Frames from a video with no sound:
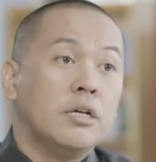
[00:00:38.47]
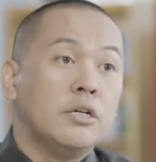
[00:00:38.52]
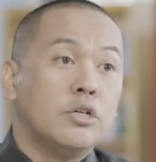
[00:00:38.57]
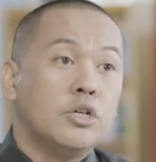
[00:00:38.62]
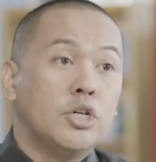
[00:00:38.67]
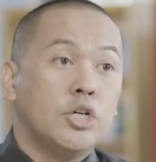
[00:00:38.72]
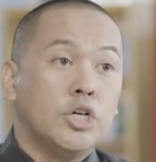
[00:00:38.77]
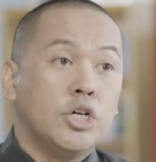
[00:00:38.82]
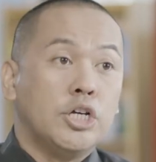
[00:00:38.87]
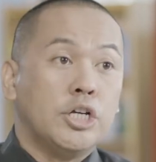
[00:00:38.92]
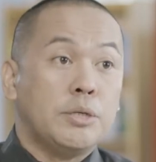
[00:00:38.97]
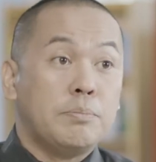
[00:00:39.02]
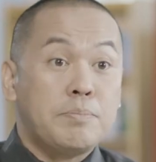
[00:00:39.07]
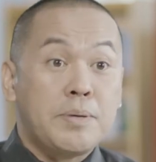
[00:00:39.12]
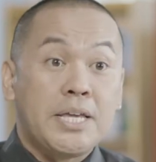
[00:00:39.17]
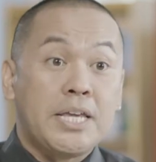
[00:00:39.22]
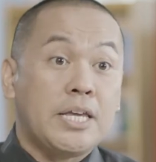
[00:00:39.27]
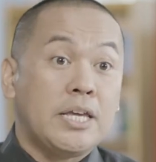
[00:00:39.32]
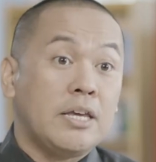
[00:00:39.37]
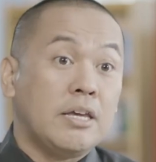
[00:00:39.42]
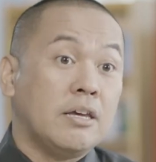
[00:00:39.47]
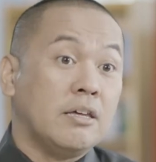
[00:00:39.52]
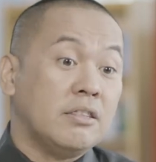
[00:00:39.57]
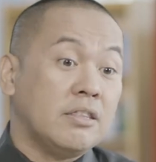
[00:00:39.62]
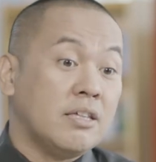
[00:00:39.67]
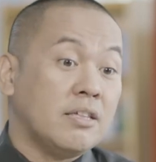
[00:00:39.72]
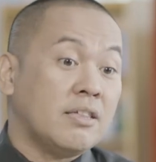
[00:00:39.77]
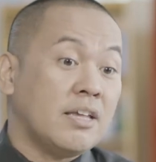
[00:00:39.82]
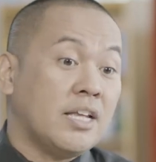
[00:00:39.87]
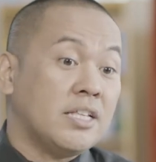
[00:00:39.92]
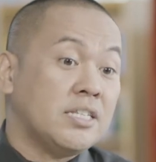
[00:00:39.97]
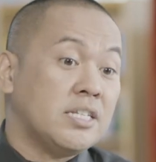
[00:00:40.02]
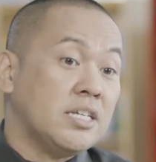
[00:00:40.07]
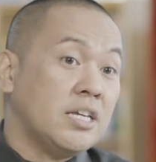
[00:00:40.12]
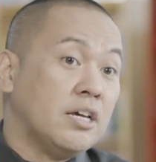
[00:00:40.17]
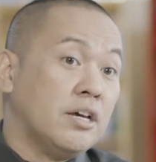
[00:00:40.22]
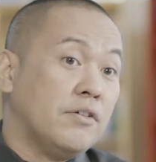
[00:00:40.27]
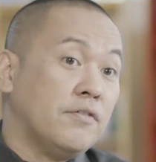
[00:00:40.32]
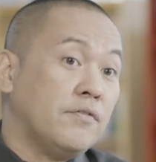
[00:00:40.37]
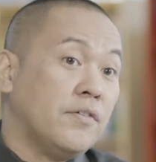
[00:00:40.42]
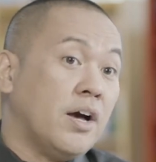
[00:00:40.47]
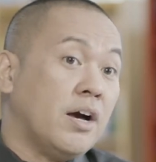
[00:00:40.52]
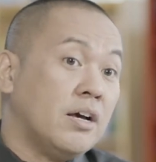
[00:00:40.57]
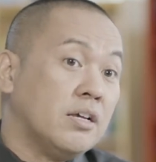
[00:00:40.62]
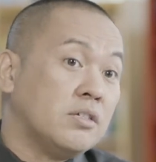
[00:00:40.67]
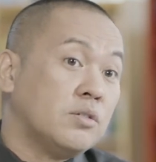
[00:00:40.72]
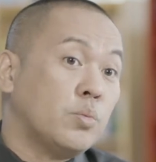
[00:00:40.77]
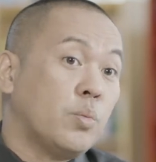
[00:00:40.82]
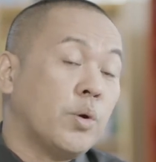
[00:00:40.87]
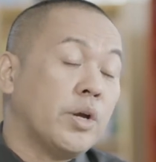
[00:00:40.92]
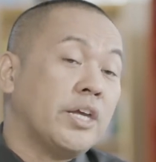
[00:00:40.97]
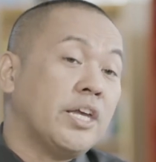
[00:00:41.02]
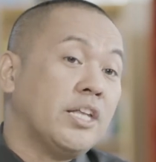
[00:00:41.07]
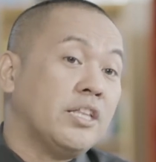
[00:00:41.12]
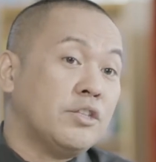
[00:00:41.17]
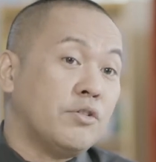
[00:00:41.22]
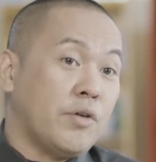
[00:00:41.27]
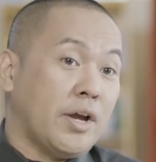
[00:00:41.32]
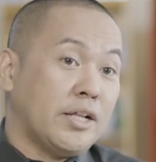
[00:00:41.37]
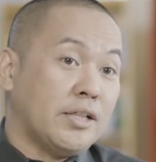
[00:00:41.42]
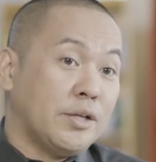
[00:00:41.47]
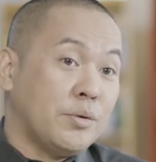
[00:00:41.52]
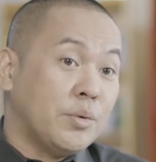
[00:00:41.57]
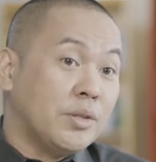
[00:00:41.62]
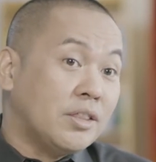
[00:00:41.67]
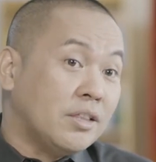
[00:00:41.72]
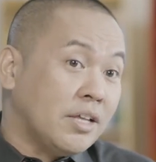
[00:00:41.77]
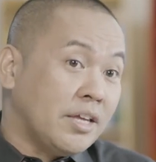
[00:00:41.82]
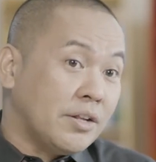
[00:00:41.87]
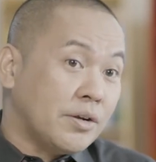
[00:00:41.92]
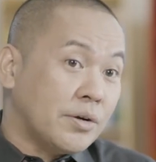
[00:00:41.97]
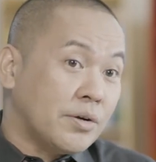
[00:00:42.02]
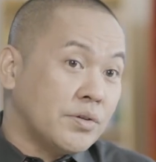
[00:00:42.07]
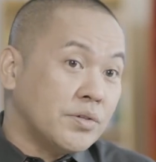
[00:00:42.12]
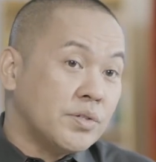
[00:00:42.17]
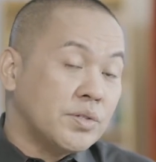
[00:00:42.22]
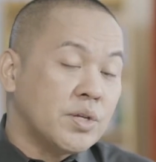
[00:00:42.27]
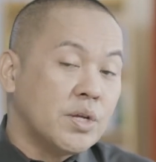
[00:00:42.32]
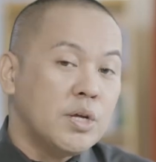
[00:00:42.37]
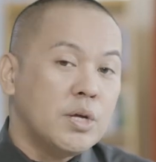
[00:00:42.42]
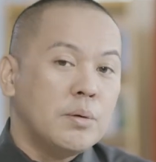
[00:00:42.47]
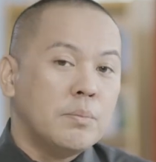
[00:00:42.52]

could be this idea of us working directly with leaders,